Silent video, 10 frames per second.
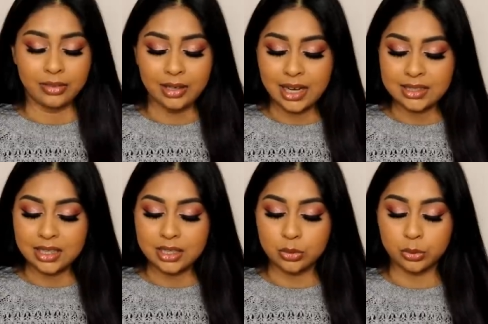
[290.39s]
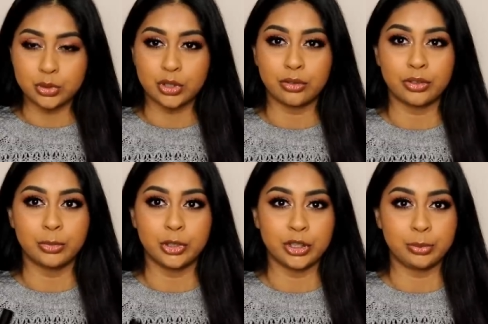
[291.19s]
The next thing is also
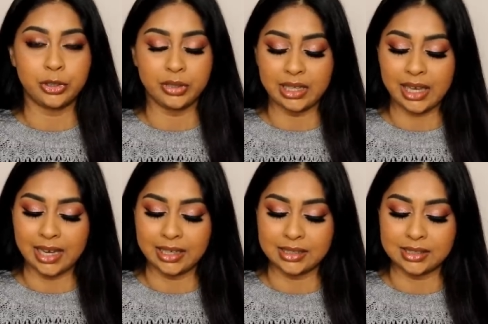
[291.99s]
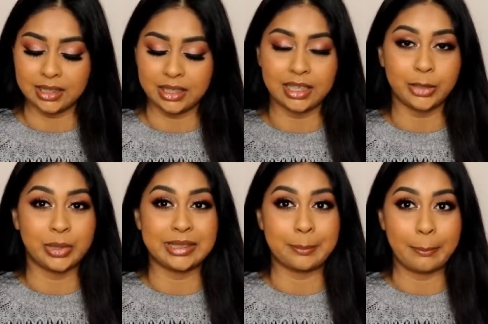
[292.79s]
from Huda Beauty, and it's the
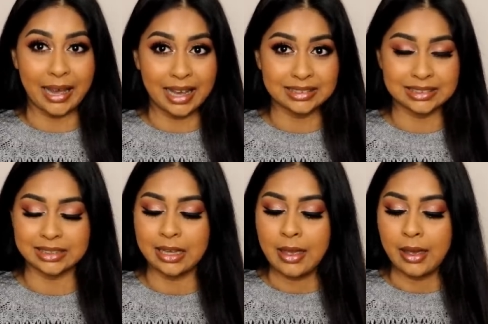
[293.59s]
Liquid Matte.